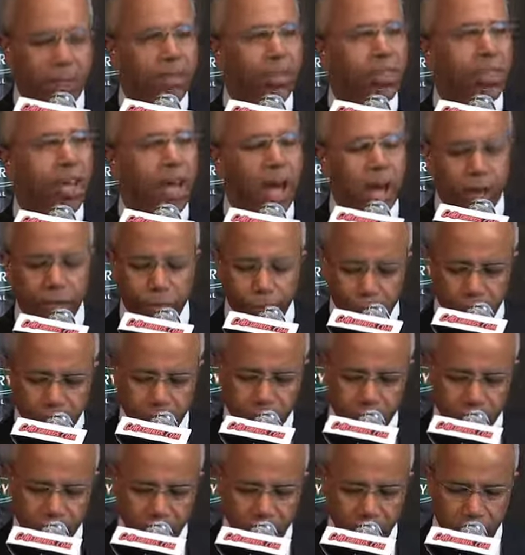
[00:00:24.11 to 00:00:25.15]
July 1st
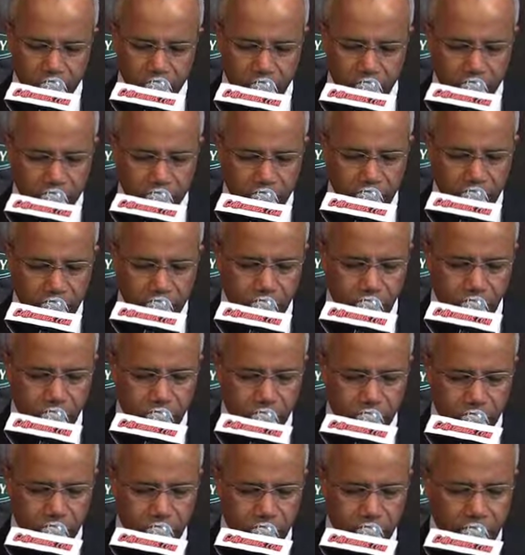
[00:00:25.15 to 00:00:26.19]
start date in order
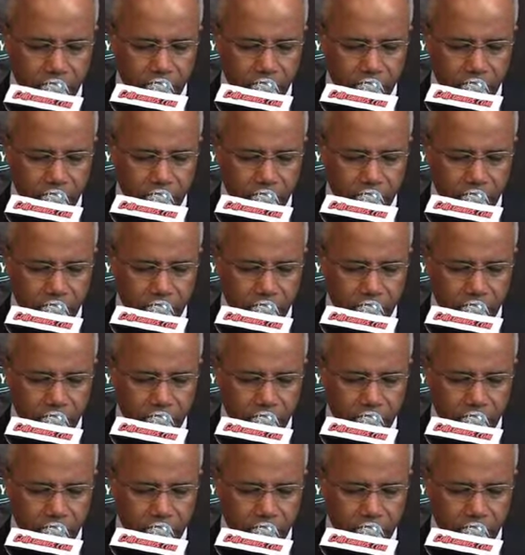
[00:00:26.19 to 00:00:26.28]
to